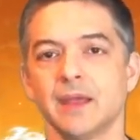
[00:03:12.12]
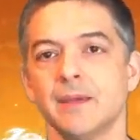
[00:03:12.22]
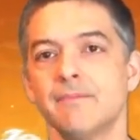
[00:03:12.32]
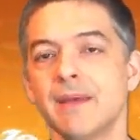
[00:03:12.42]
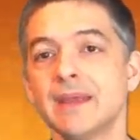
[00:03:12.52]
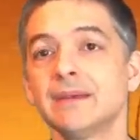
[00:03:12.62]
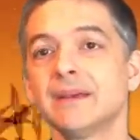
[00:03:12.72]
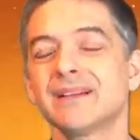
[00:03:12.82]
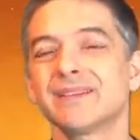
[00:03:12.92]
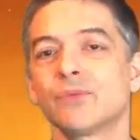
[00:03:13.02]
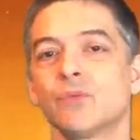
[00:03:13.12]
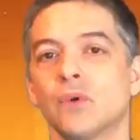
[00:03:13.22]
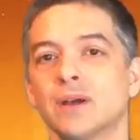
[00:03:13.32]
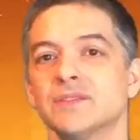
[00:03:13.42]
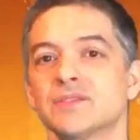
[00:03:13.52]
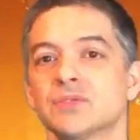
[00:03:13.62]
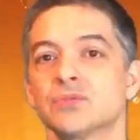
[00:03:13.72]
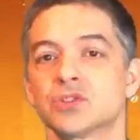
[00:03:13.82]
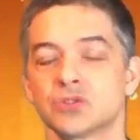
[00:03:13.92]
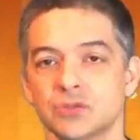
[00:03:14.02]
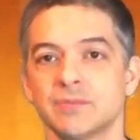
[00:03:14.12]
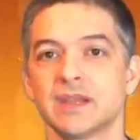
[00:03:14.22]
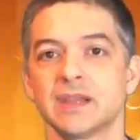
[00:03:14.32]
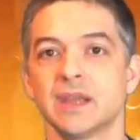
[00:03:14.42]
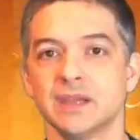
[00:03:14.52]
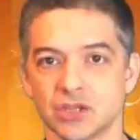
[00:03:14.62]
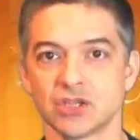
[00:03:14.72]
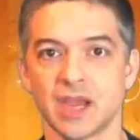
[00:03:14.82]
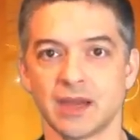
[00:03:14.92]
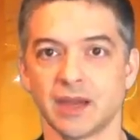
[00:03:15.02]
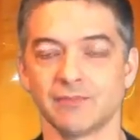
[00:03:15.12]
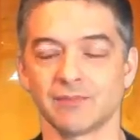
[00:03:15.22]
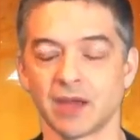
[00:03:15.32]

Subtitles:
Men are the ones who should be initiating.